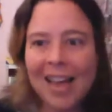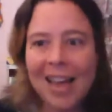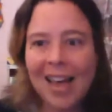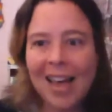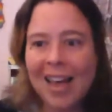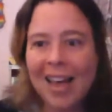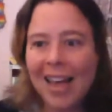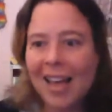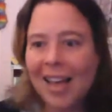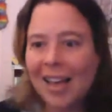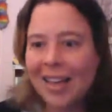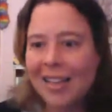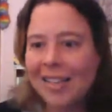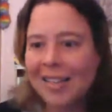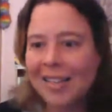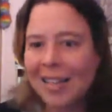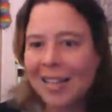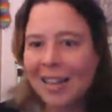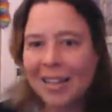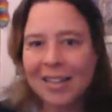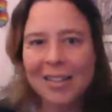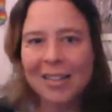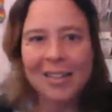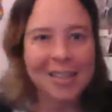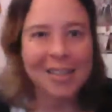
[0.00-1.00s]
And
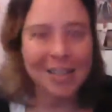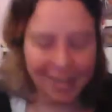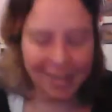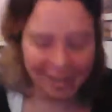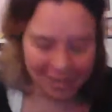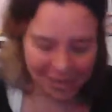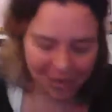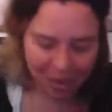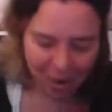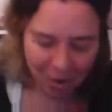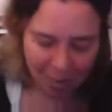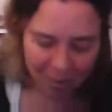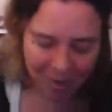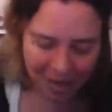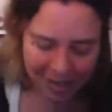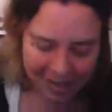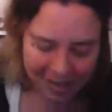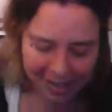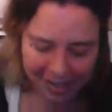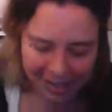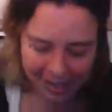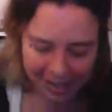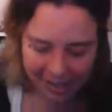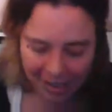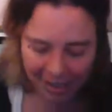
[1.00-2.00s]
so
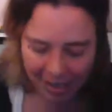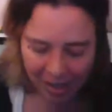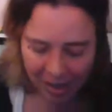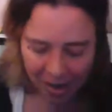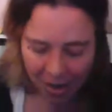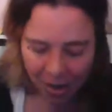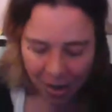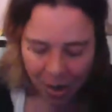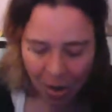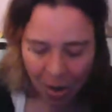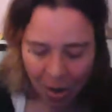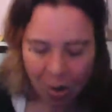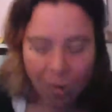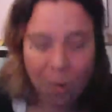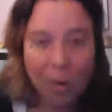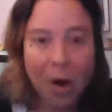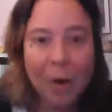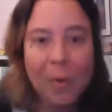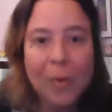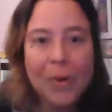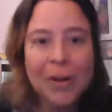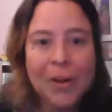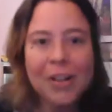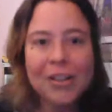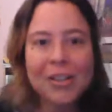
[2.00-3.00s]
basically,
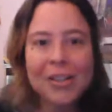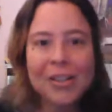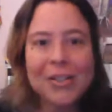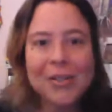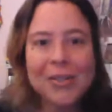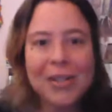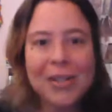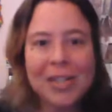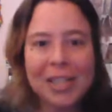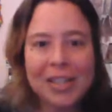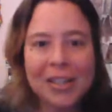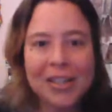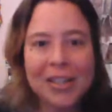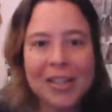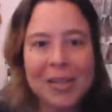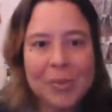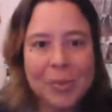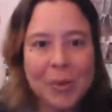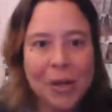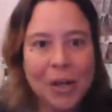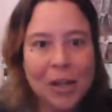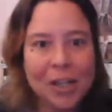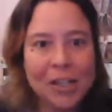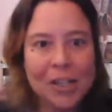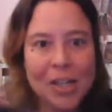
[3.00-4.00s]
what we're going to do here is
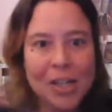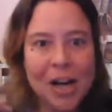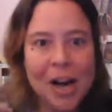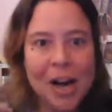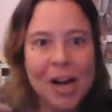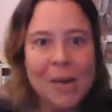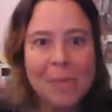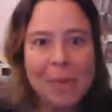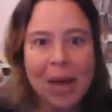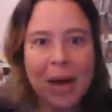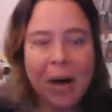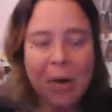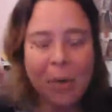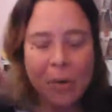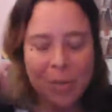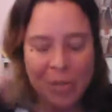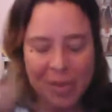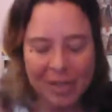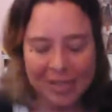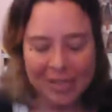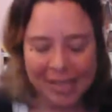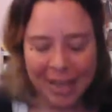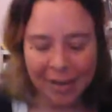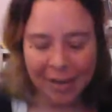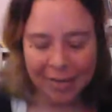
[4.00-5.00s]
we're going to talk about what
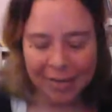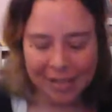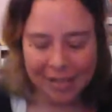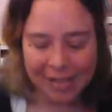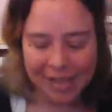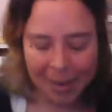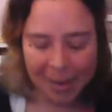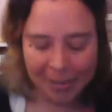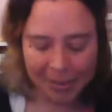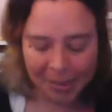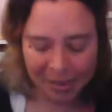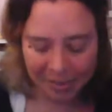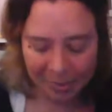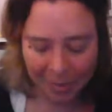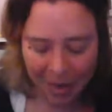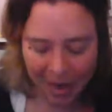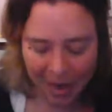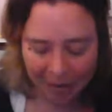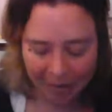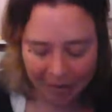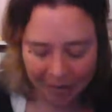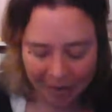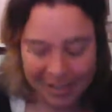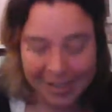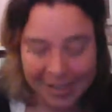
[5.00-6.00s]
the 7 steps of
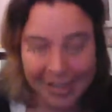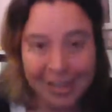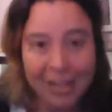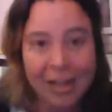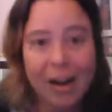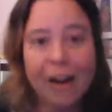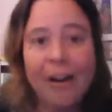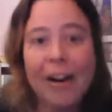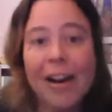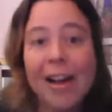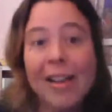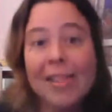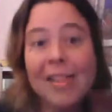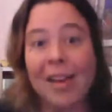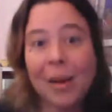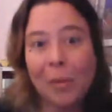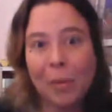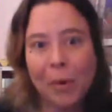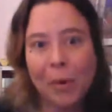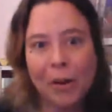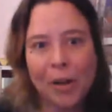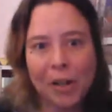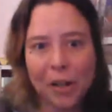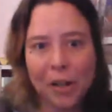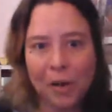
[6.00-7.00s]
manifesting are, and then
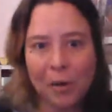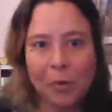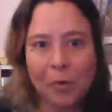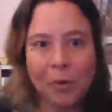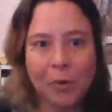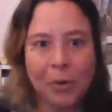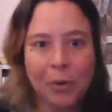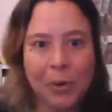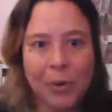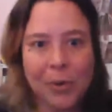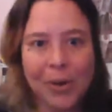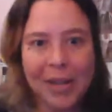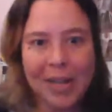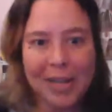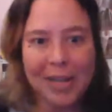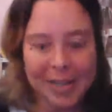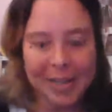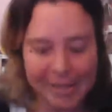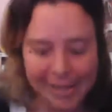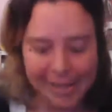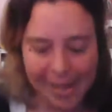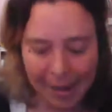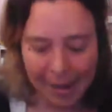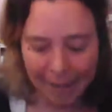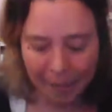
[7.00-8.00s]
we're going to go through an
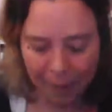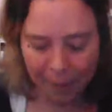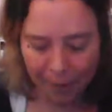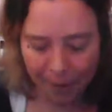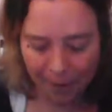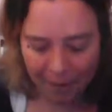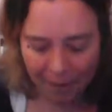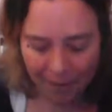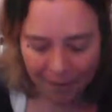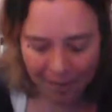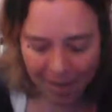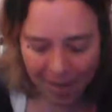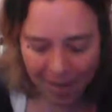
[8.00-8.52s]
example.